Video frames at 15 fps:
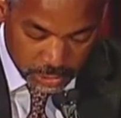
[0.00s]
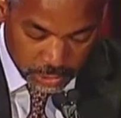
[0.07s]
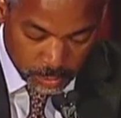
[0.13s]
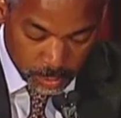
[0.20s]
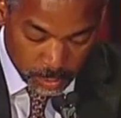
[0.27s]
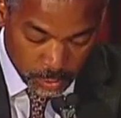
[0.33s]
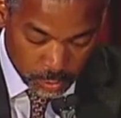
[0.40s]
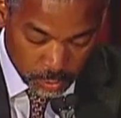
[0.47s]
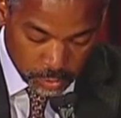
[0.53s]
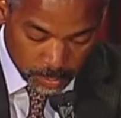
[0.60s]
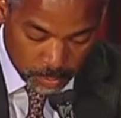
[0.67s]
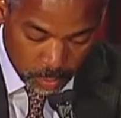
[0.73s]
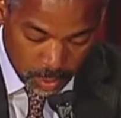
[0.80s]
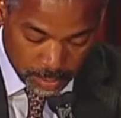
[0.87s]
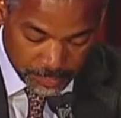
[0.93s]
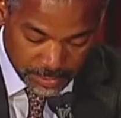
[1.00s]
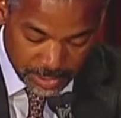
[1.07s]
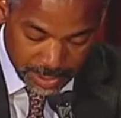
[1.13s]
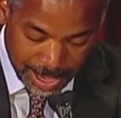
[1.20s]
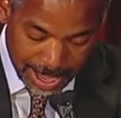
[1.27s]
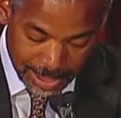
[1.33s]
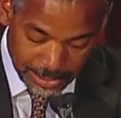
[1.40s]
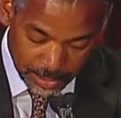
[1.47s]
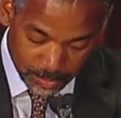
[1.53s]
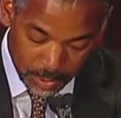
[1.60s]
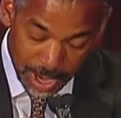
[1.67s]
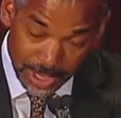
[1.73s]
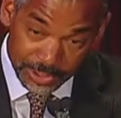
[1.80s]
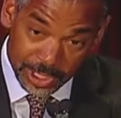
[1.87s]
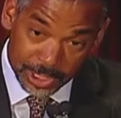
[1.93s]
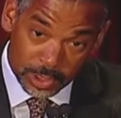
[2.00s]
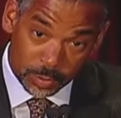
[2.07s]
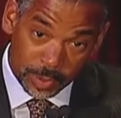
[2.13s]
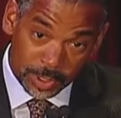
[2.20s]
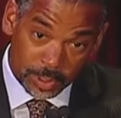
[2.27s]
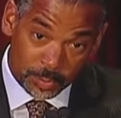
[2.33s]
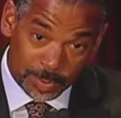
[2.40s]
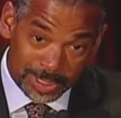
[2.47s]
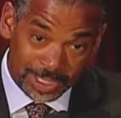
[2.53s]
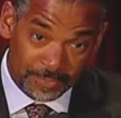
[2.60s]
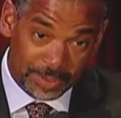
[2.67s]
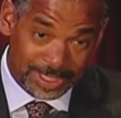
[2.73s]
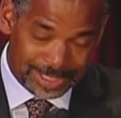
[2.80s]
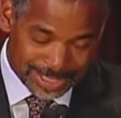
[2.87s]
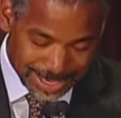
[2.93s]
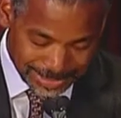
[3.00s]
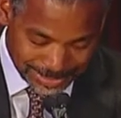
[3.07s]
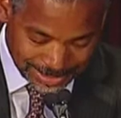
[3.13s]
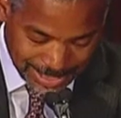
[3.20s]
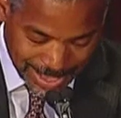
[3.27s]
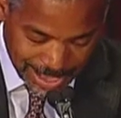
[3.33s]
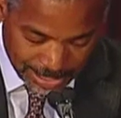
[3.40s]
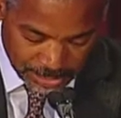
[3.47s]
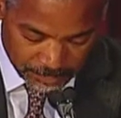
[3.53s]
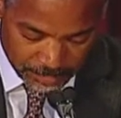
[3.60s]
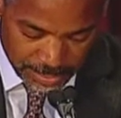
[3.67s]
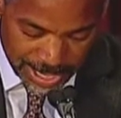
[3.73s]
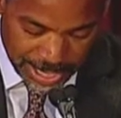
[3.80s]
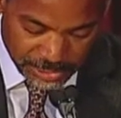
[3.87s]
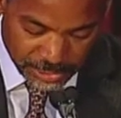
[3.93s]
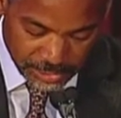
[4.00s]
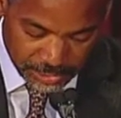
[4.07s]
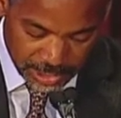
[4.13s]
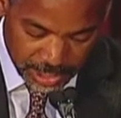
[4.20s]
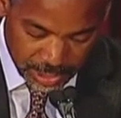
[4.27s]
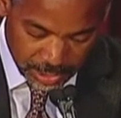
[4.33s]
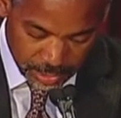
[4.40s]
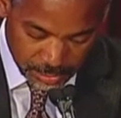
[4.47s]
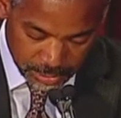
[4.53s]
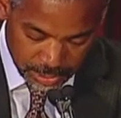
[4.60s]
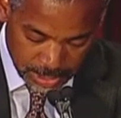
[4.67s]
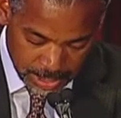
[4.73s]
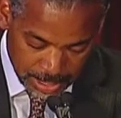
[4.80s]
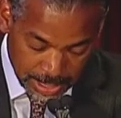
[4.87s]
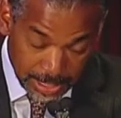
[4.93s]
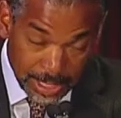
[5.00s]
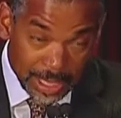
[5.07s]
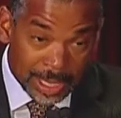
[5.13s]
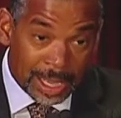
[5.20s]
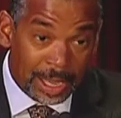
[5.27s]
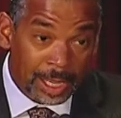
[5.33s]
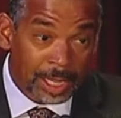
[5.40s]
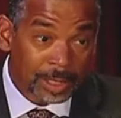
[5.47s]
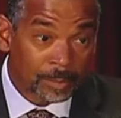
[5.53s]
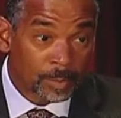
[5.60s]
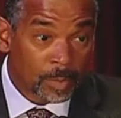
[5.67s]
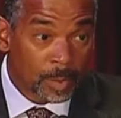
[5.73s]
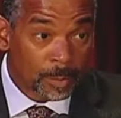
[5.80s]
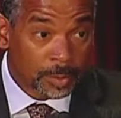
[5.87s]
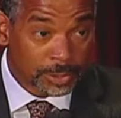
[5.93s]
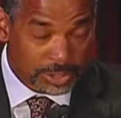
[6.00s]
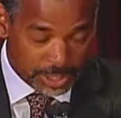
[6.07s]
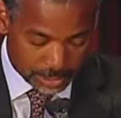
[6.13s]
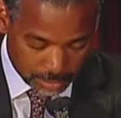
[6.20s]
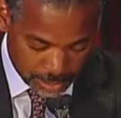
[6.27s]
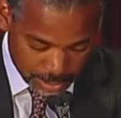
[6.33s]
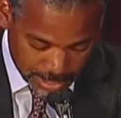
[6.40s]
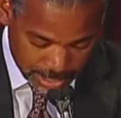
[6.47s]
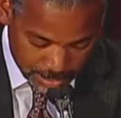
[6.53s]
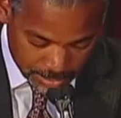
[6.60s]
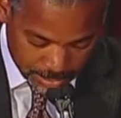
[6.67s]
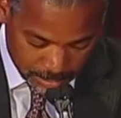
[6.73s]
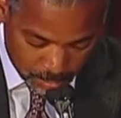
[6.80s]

202 supportive senior housing projects with specific set-asides for NYCHA seniors, particularly the